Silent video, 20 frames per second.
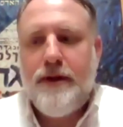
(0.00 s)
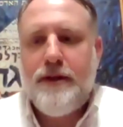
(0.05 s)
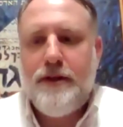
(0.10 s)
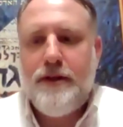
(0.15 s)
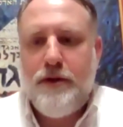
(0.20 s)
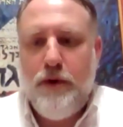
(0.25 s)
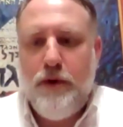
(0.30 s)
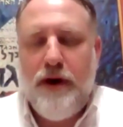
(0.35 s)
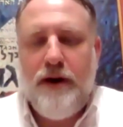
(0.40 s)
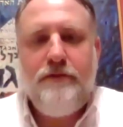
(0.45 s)

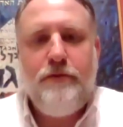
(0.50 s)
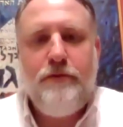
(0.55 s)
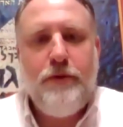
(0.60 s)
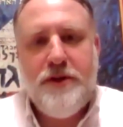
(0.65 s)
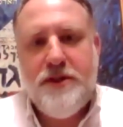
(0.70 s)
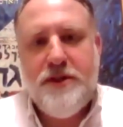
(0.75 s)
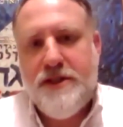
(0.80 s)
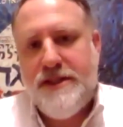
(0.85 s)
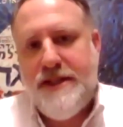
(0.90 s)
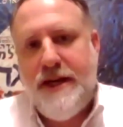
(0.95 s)
Yoav
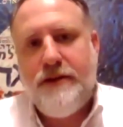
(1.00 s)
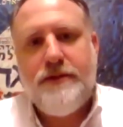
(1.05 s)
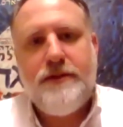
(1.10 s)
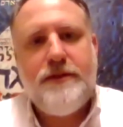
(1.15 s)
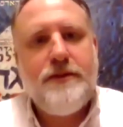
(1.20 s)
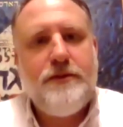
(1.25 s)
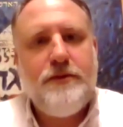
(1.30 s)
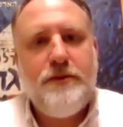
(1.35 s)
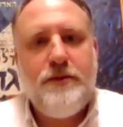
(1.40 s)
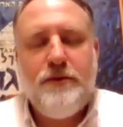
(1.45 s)
reaches out
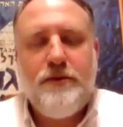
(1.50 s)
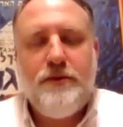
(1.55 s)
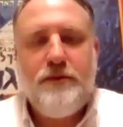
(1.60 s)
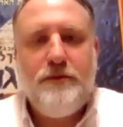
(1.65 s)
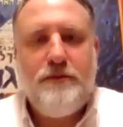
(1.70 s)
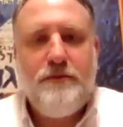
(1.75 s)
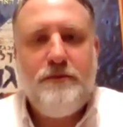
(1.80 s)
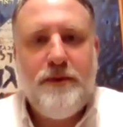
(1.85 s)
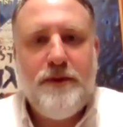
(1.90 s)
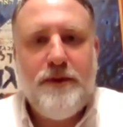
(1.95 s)

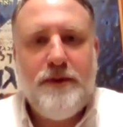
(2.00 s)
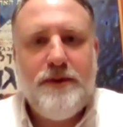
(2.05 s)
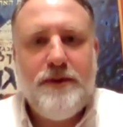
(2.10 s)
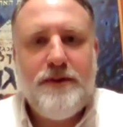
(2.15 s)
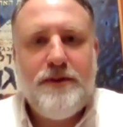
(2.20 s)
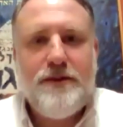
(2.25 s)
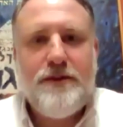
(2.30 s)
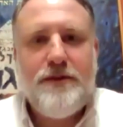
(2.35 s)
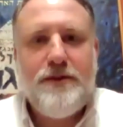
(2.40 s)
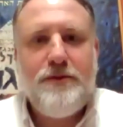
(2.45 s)
to
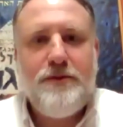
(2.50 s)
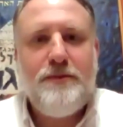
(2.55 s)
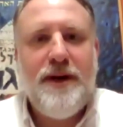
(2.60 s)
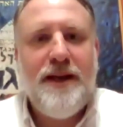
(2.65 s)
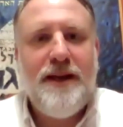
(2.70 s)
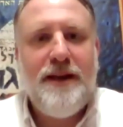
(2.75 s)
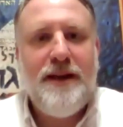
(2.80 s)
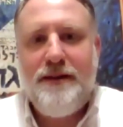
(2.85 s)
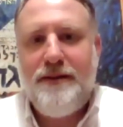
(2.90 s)
my